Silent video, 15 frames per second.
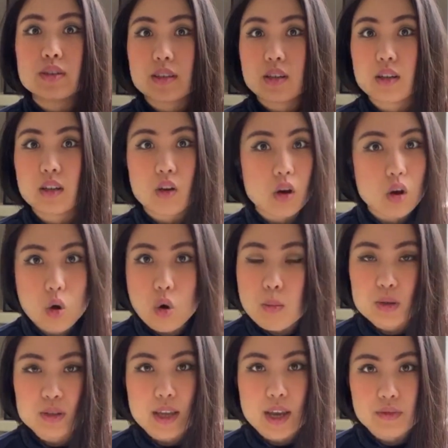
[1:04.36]
it
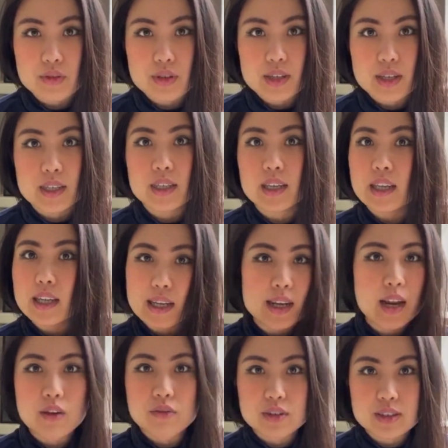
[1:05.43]
almost every day in every